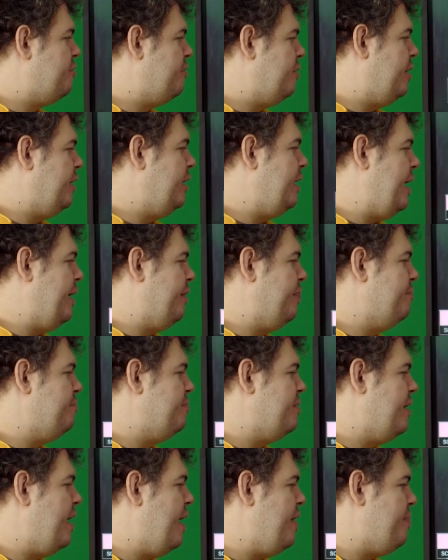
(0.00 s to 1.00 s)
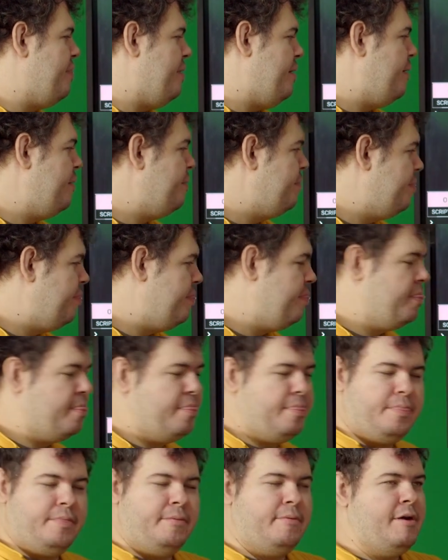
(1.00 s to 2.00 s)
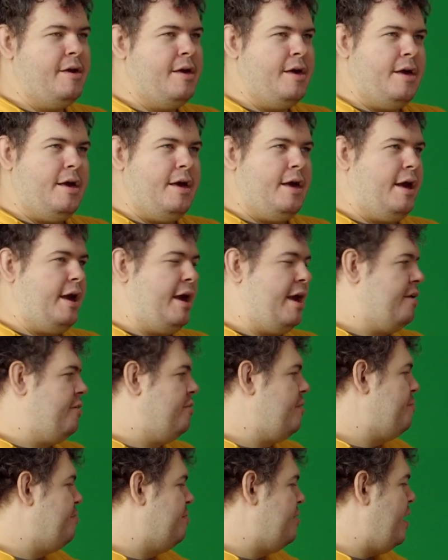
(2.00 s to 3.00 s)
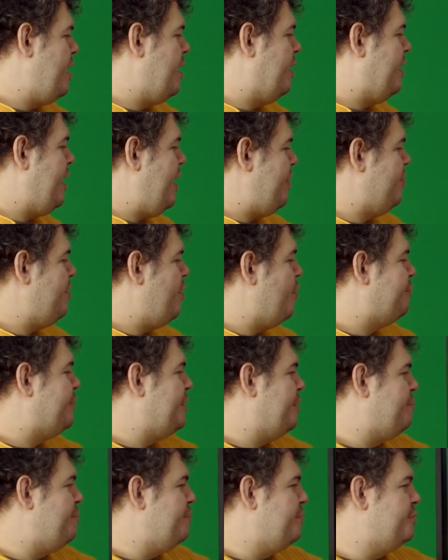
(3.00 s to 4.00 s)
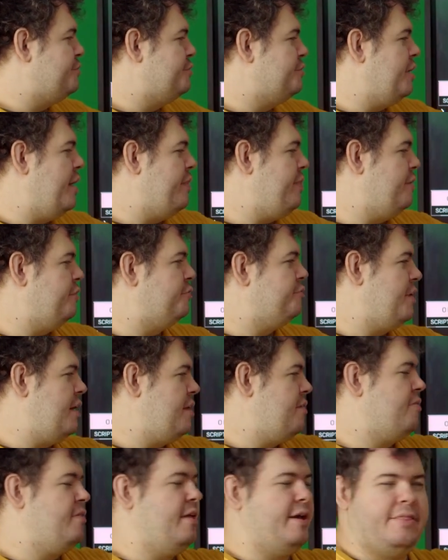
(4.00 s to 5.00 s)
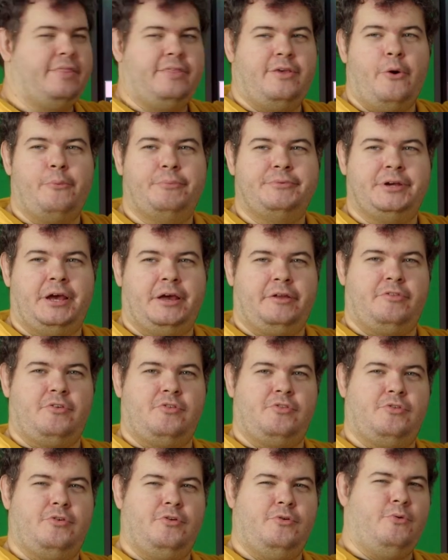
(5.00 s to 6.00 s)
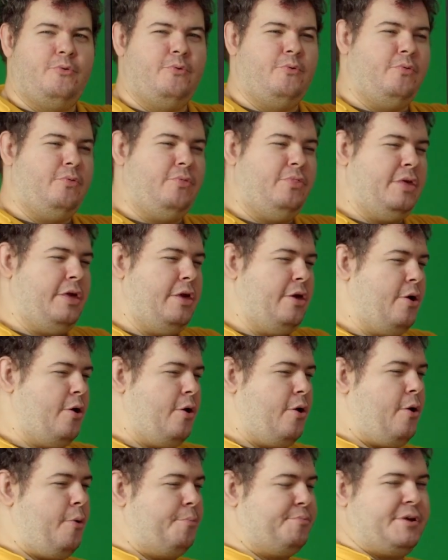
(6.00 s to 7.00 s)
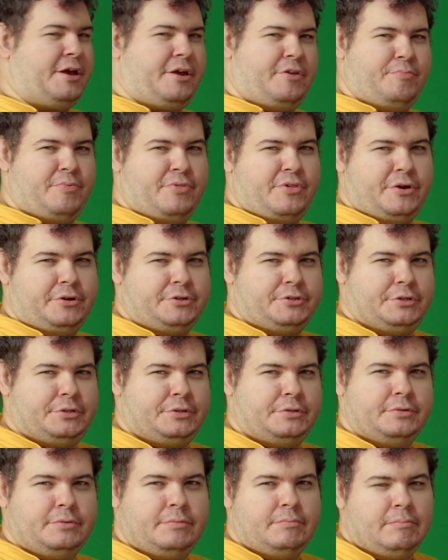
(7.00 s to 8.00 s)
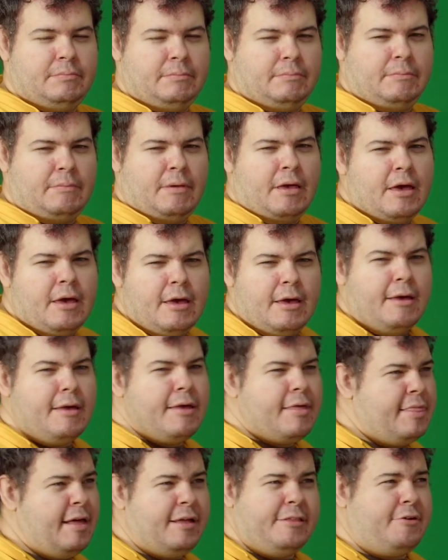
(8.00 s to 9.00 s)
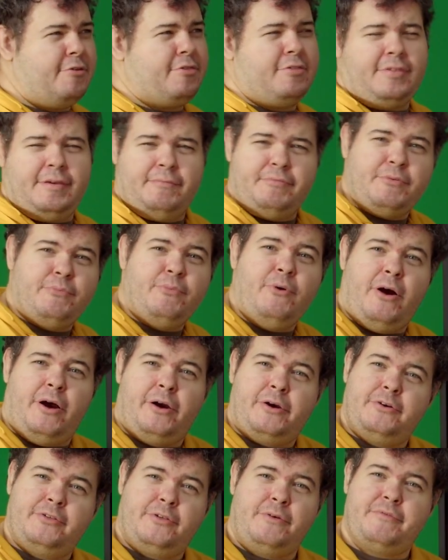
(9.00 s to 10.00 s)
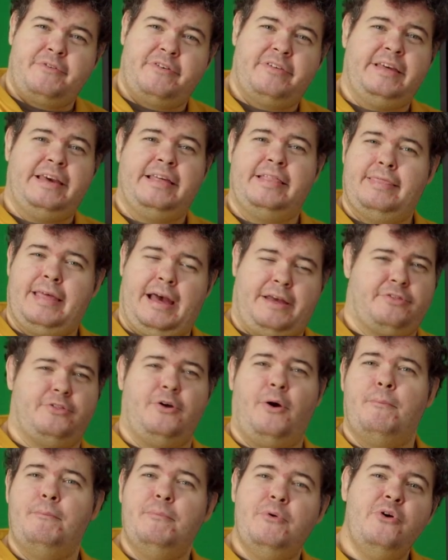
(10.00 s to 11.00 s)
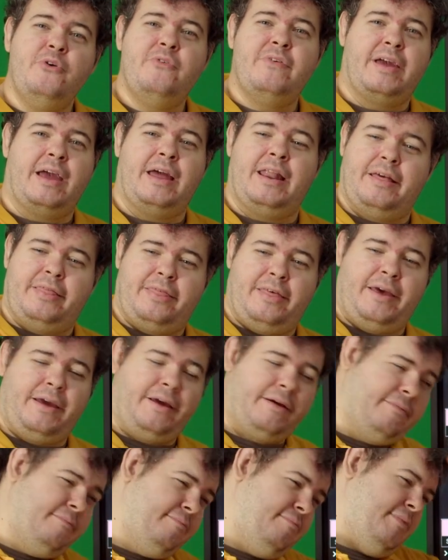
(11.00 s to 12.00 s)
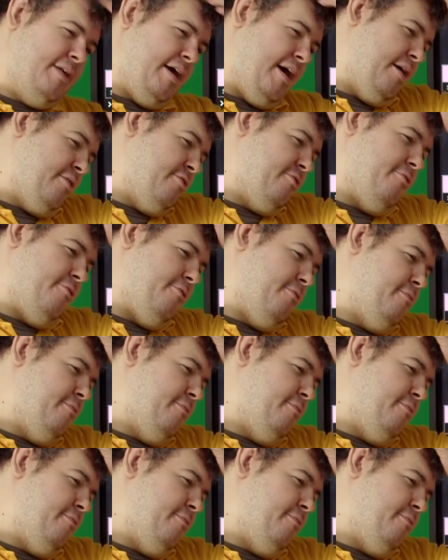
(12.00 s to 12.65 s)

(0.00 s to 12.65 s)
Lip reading: connect them together, I'm saying get the object position and then translate the object to the object's position. And that doesn't seem to work because obviously that's not moving anything at all.